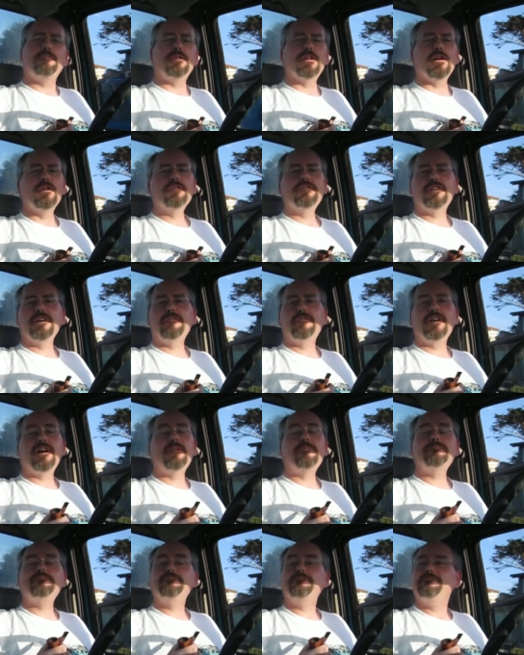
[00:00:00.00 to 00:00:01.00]
blow stuff
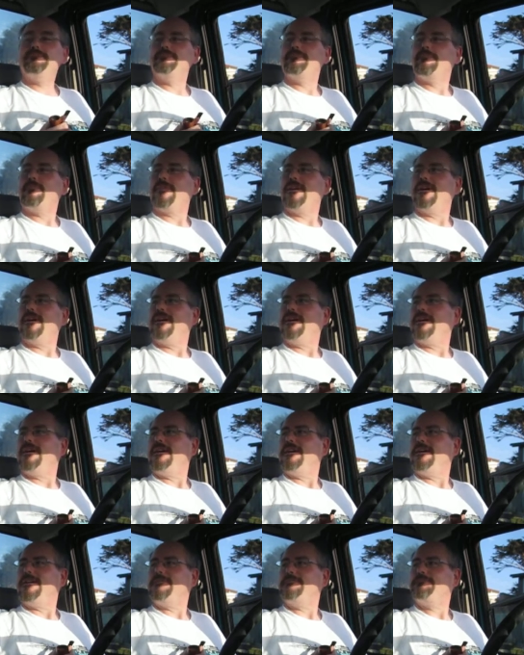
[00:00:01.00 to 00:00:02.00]
up.
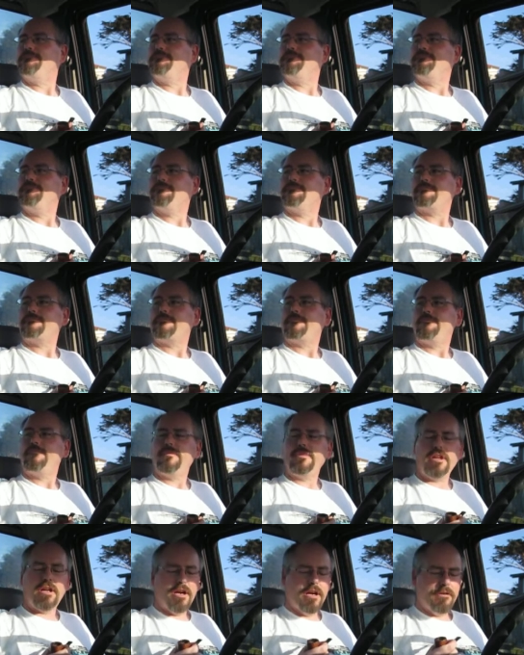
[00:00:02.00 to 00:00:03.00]
Um,
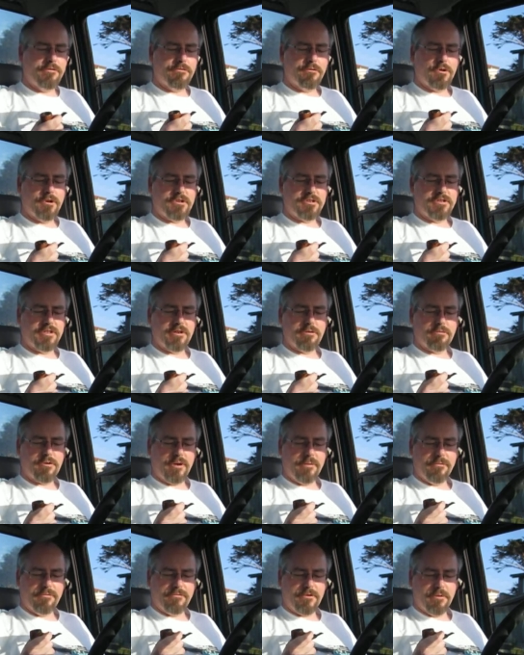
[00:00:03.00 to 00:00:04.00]
unfortunately, where
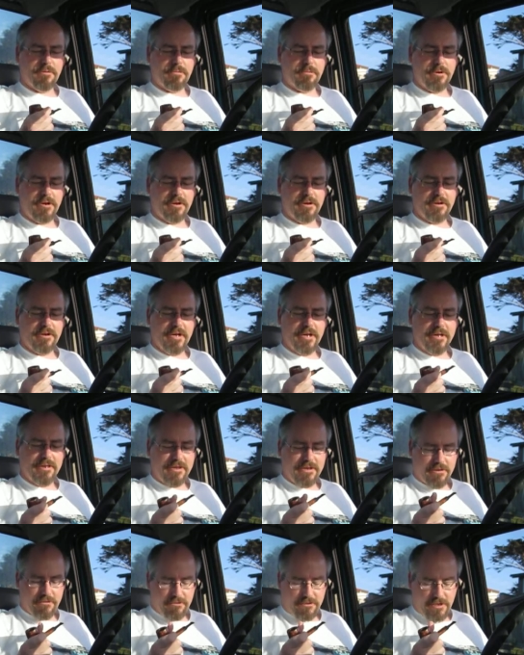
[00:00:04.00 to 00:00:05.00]
I'm from in Monterey,
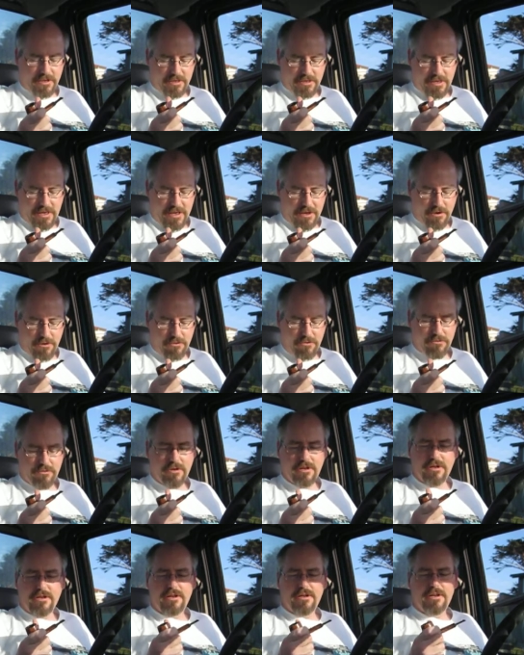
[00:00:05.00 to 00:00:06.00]
they don't allow
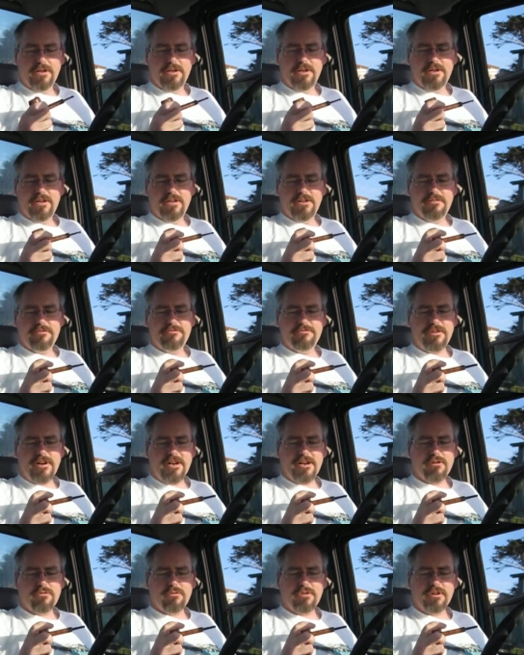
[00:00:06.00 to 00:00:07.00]

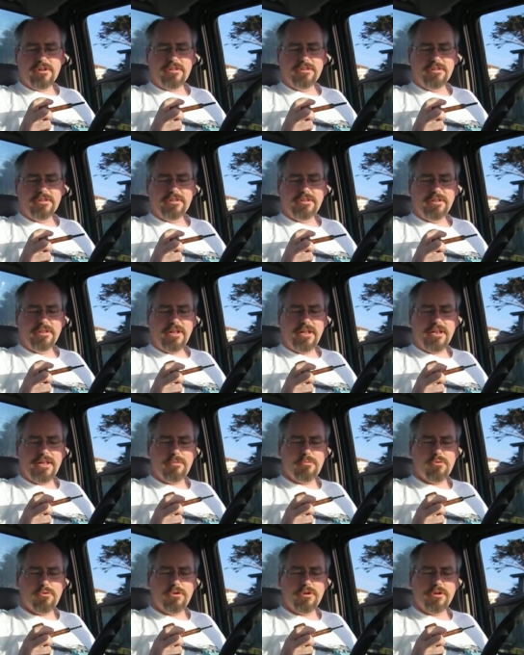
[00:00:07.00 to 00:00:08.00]
fireworks
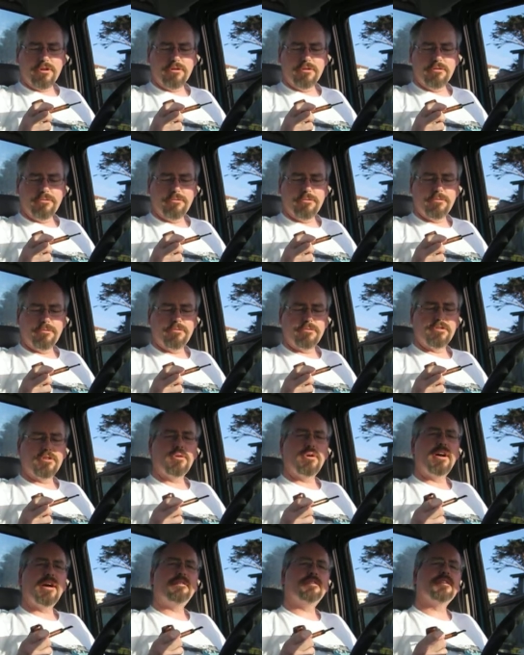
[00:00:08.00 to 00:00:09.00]
anymore. So
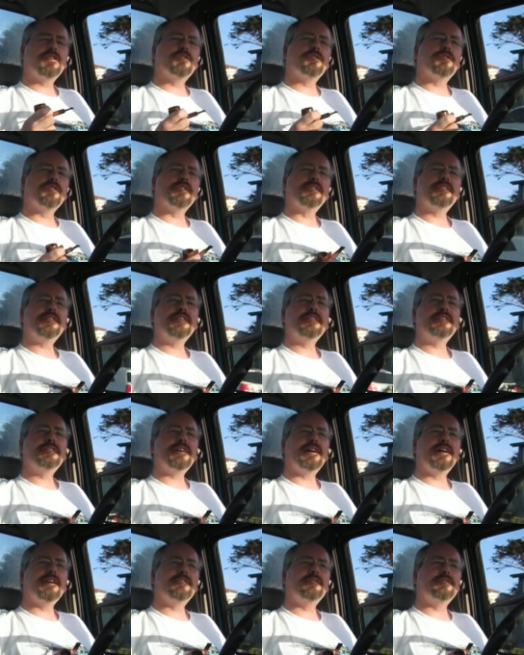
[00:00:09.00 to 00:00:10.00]
I have to go to
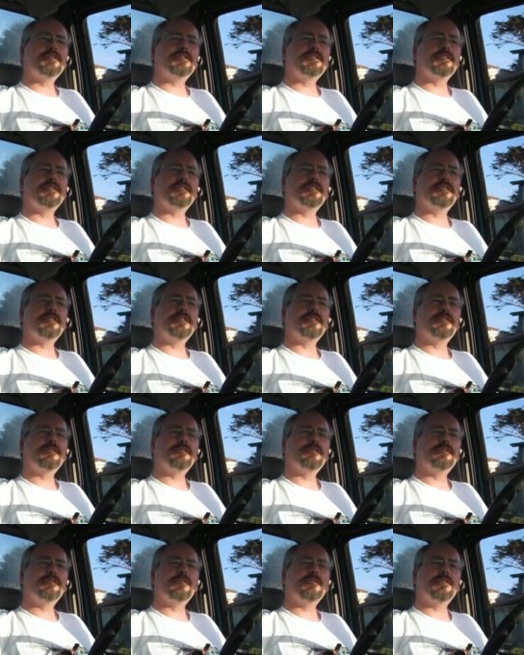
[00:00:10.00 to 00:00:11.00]
Seaside, which is the,
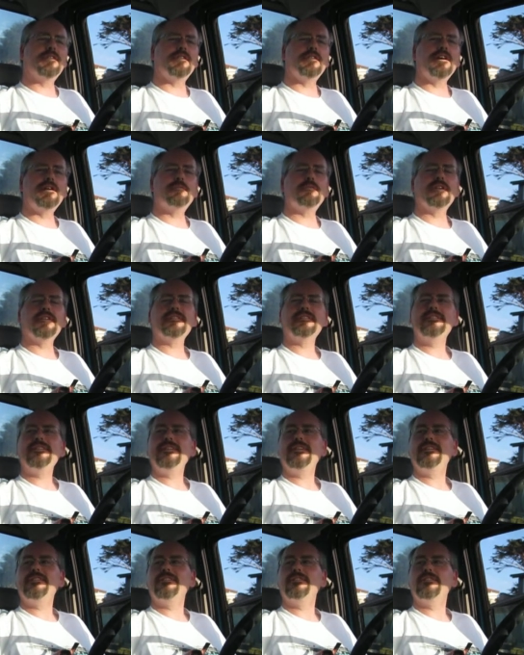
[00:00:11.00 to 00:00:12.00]
our neighboring
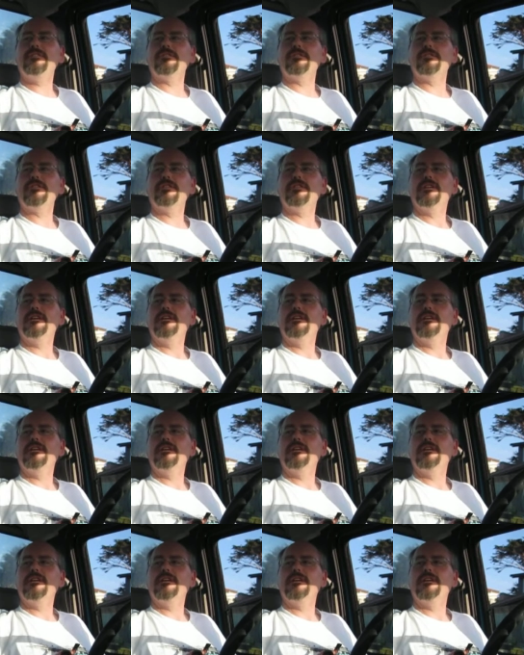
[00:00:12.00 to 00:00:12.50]
city to the north,